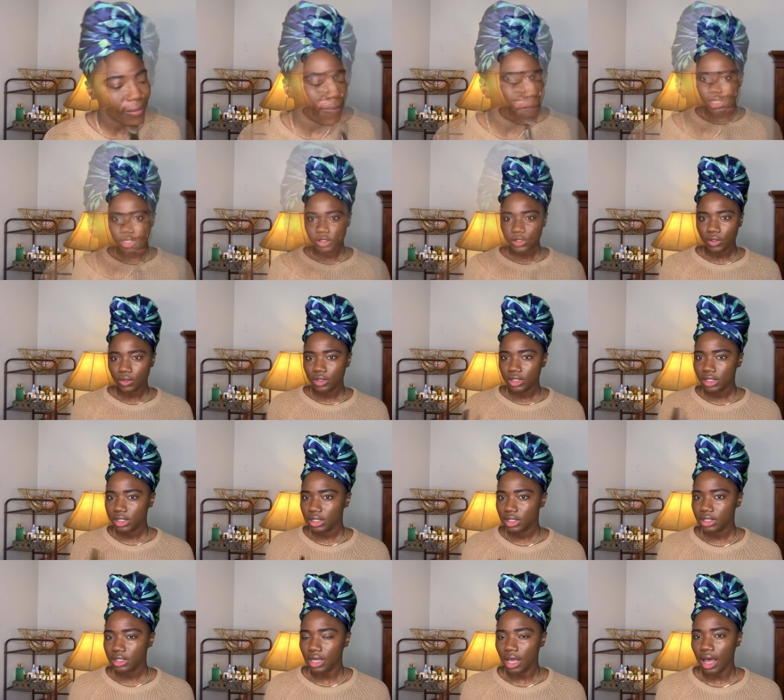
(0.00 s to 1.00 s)
So this
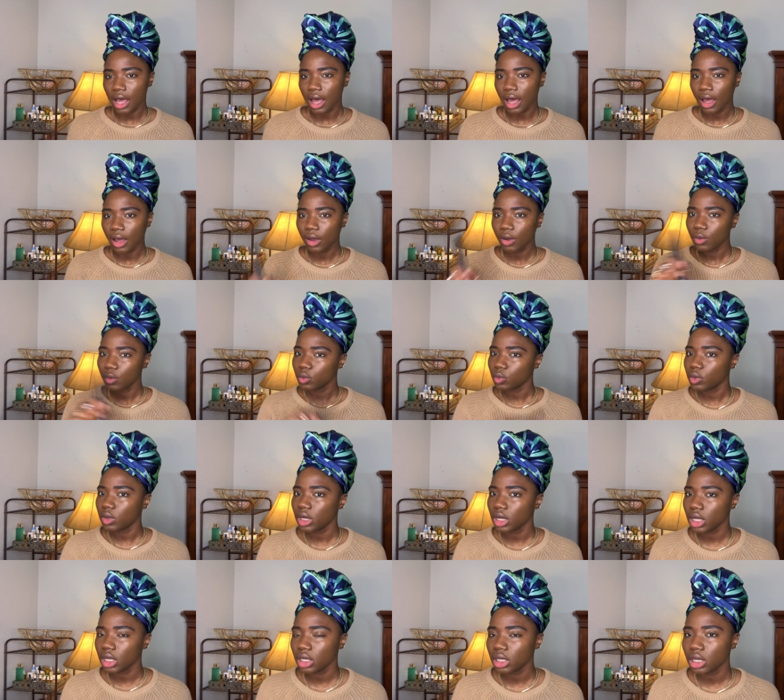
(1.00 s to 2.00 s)
is how
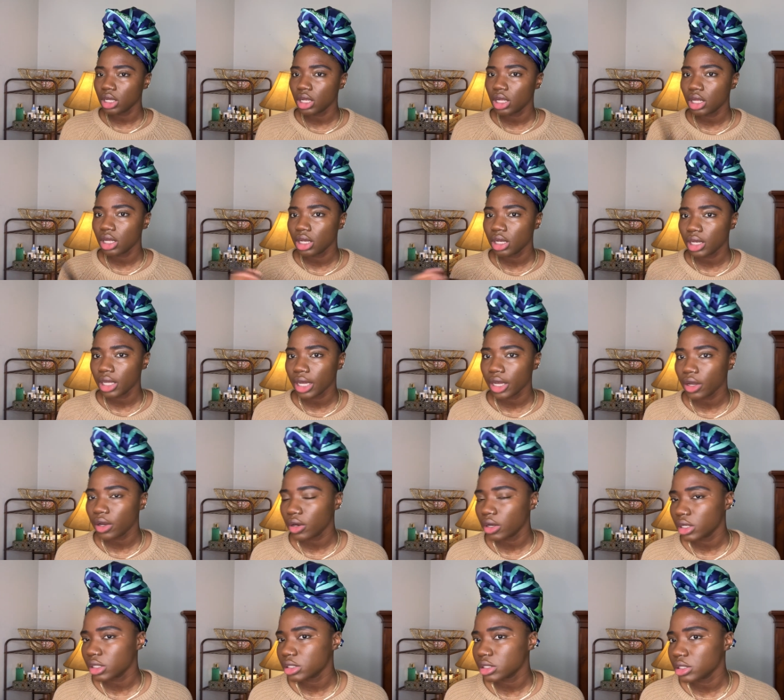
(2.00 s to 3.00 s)
one layer
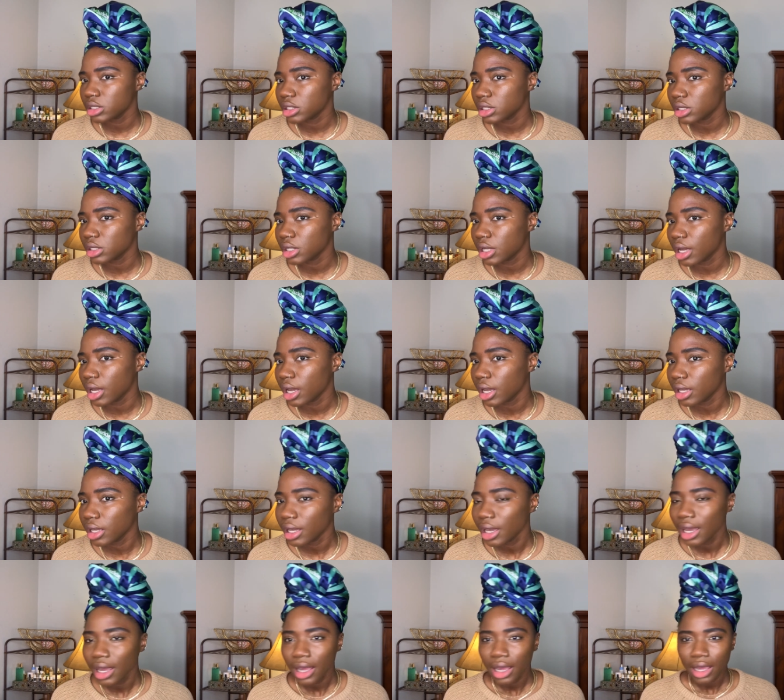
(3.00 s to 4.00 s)
is looking like.
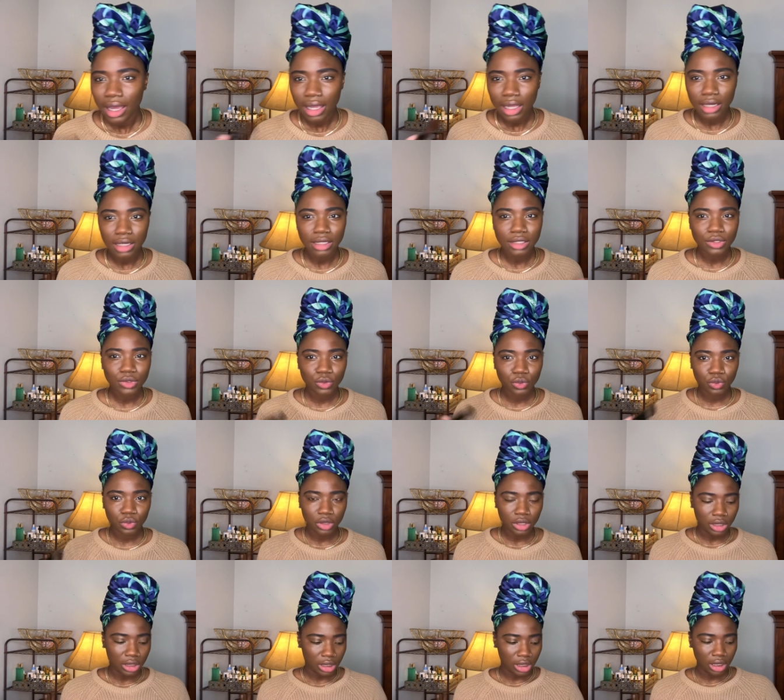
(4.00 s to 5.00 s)
It looks
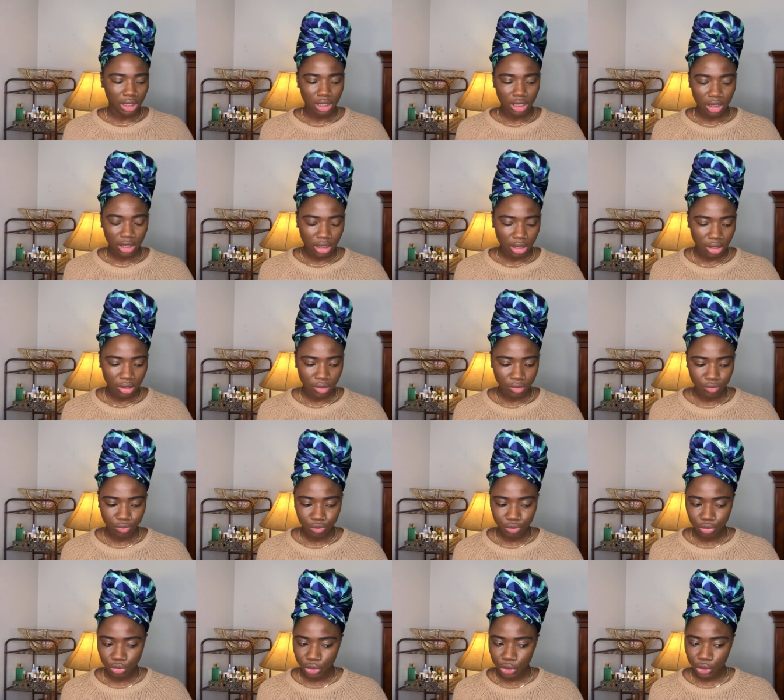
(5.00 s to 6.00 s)
really
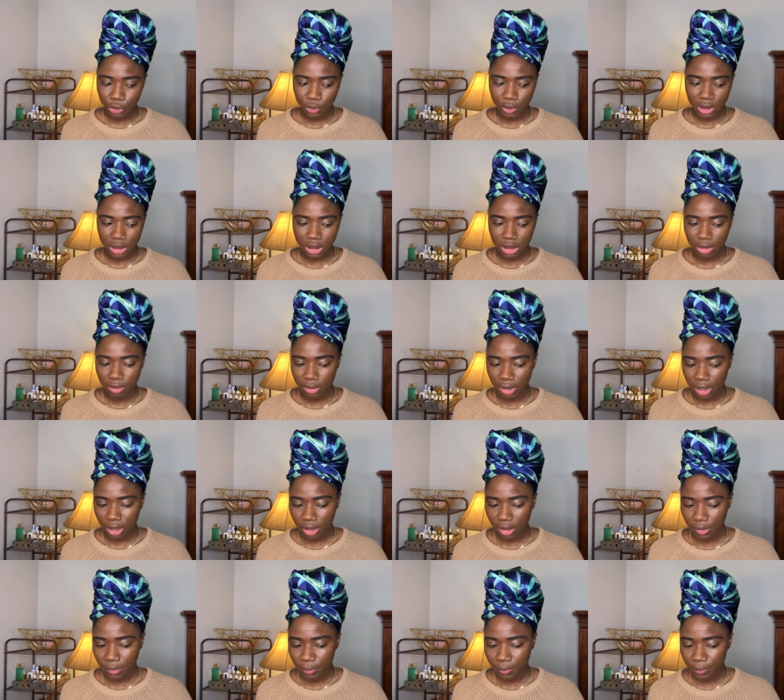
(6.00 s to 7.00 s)
dewy to me,
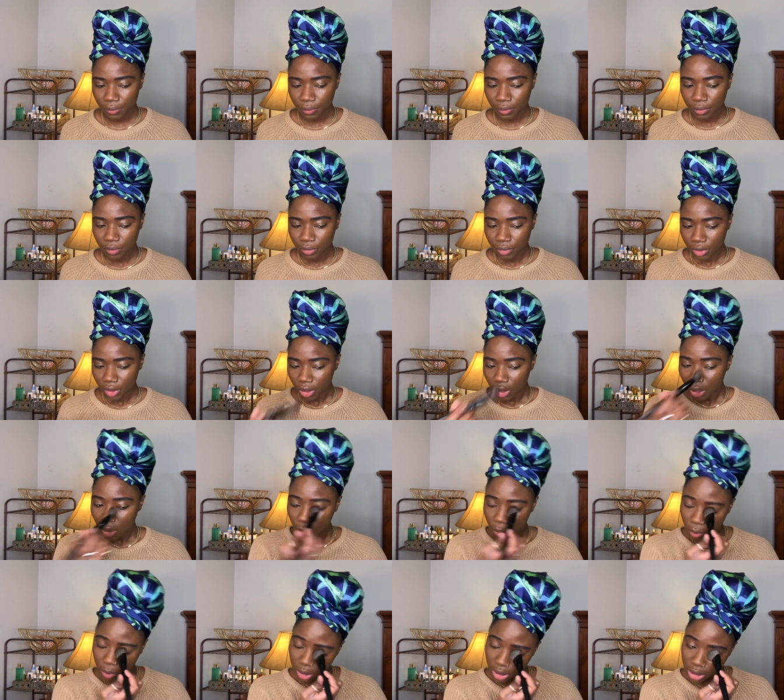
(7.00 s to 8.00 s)

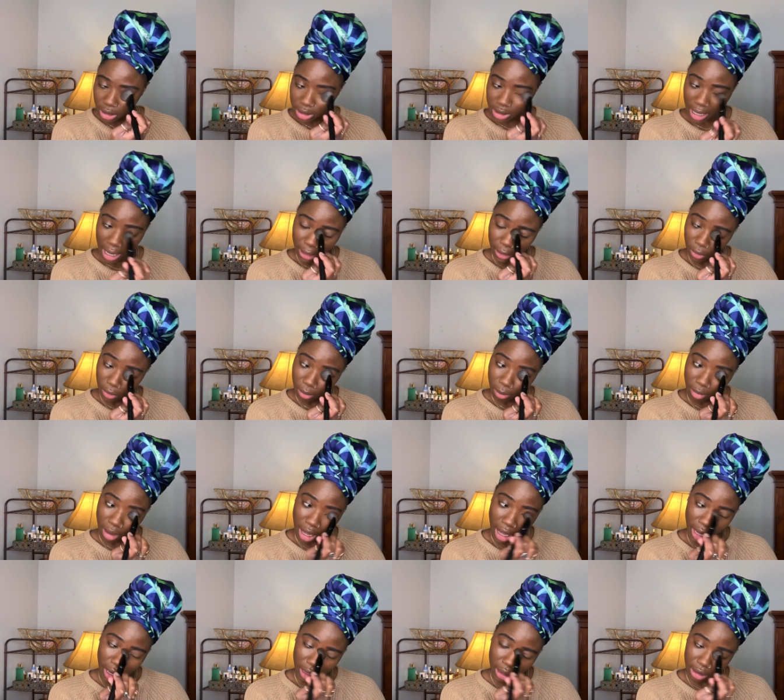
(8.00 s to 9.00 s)
which I don't
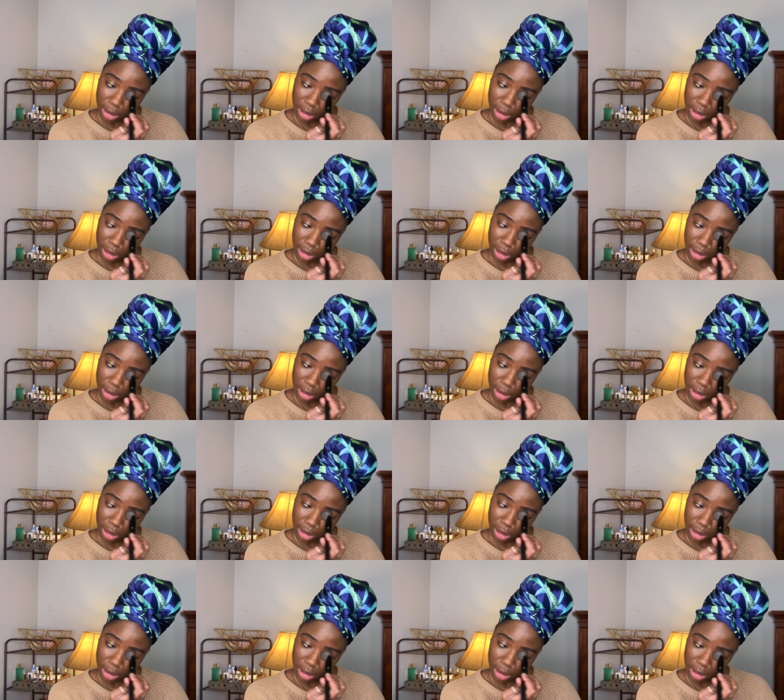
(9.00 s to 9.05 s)
mind.